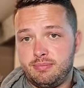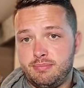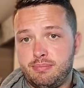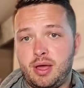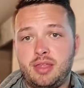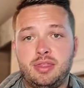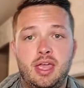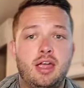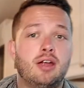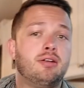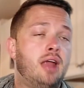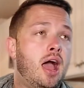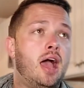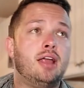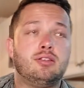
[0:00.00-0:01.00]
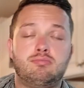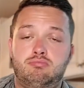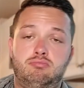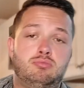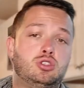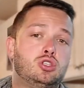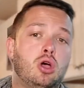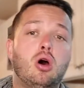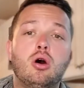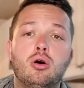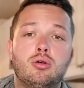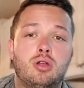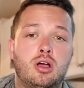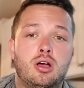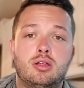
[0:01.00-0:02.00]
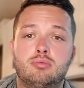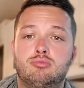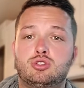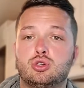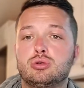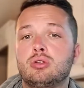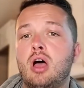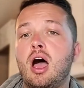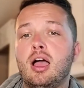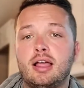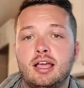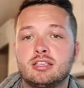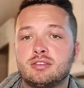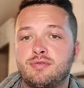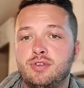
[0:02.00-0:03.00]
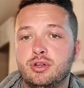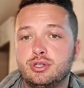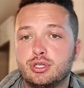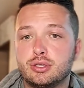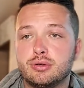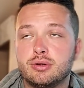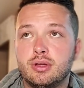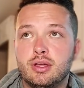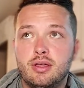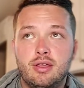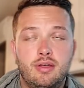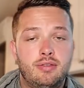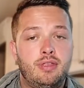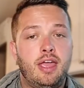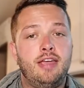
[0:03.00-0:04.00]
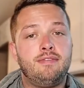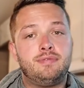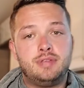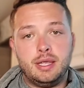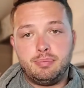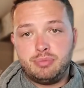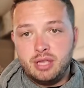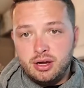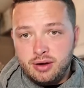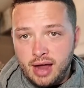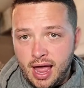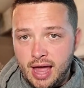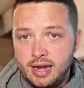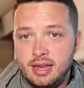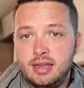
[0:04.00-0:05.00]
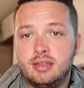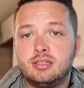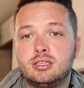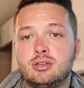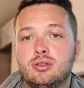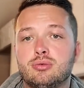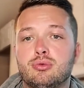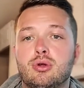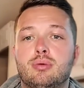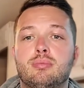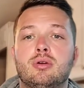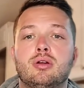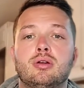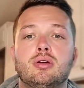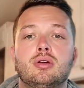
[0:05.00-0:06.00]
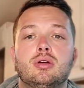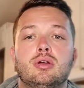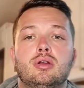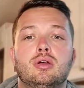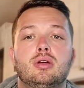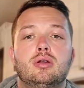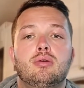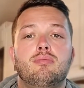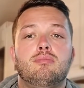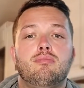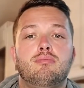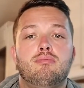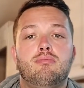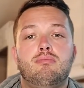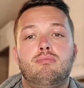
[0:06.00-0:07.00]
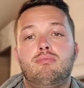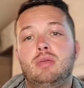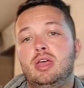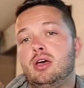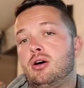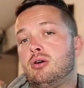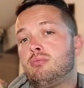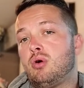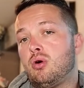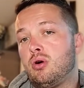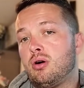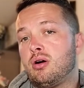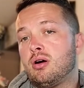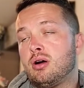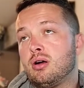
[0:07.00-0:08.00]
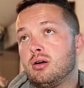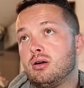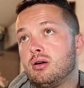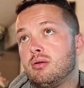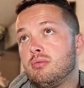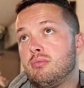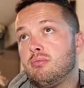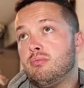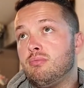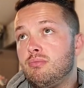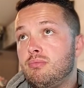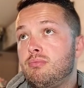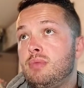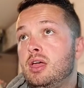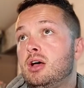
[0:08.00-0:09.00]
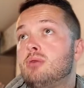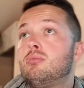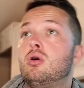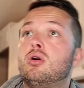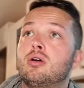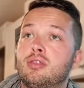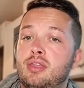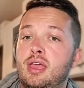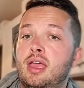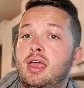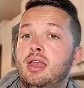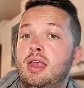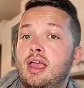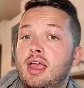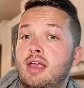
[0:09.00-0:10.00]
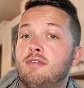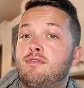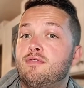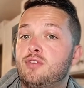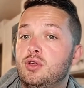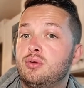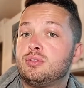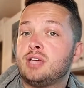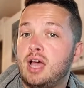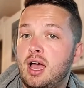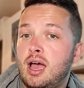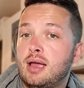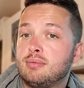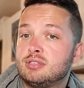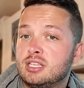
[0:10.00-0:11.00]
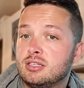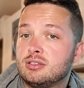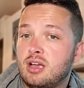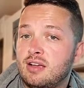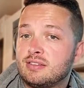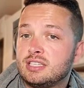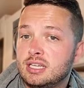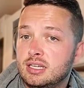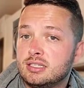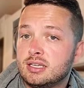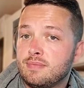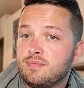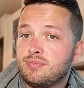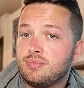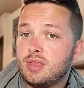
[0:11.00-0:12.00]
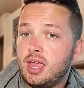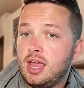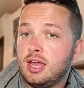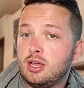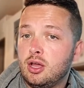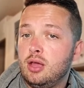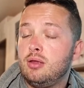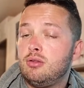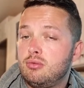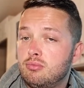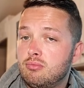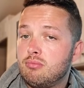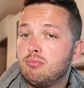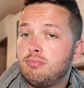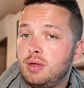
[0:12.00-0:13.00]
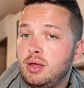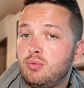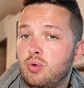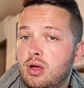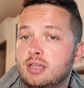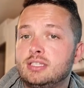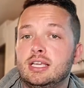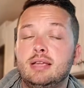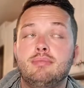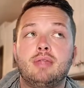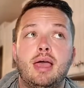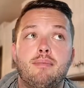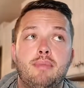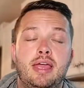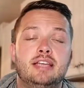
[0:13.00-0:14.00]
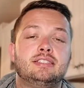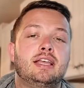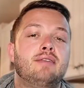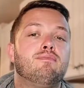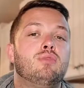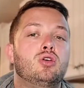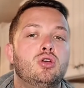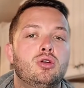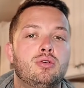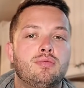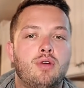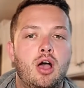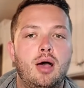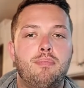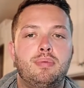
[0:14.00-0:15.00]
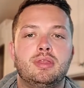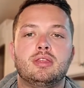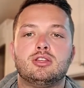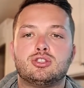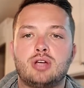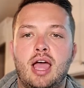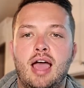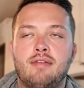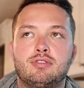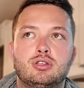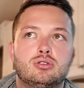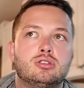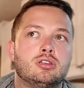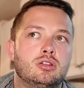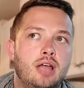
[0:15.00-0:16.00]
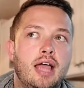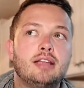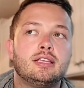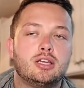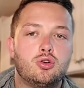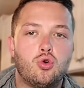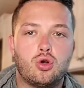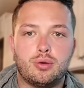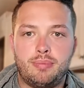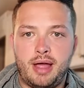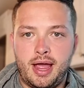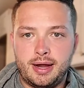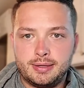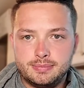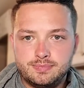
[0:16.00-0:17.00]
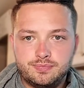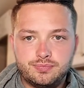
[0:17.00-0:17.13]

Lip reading: But they are not sold on Drew Lock as the future. They've dipped their hat into the rumor mill more than a few times this offseason, and could be one team that makes a move up in the draft to select a quarterback.